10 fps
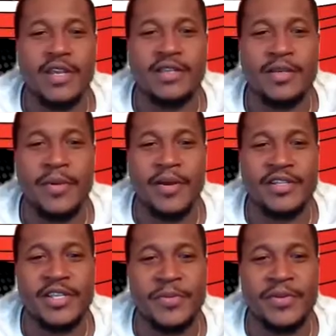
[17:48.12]
is he better than
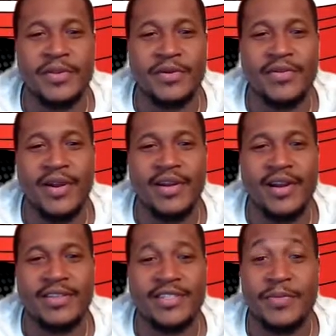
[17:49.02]
CP3 right
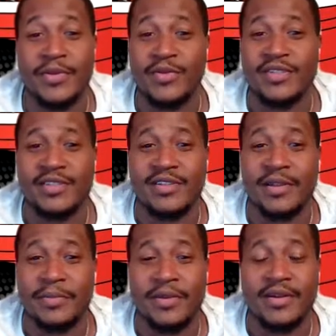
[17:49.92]
now? CP3 still
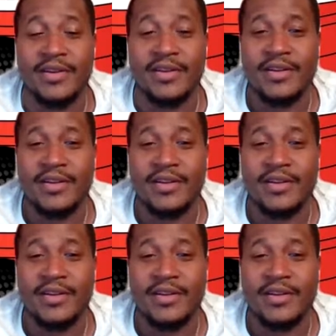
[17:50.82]
up there.